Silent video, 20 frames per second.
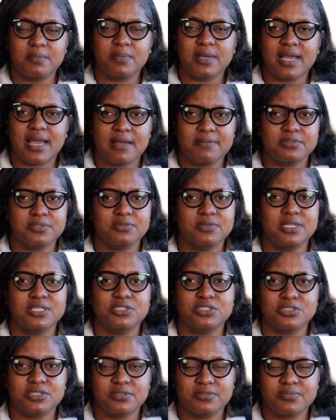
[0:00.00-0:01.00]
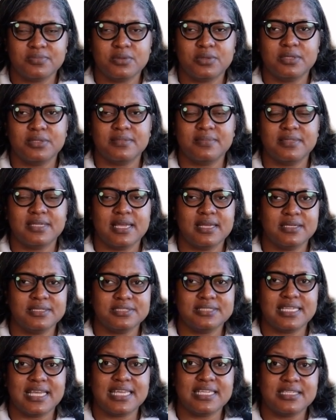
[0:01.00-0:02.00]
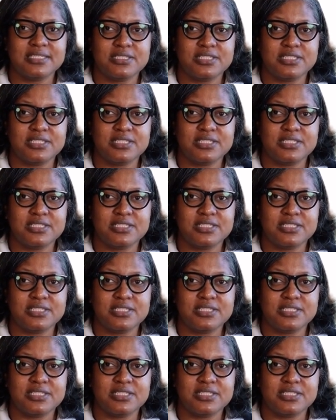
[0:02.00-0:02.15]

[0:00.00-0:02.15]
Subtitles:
We have you registered for Thursday,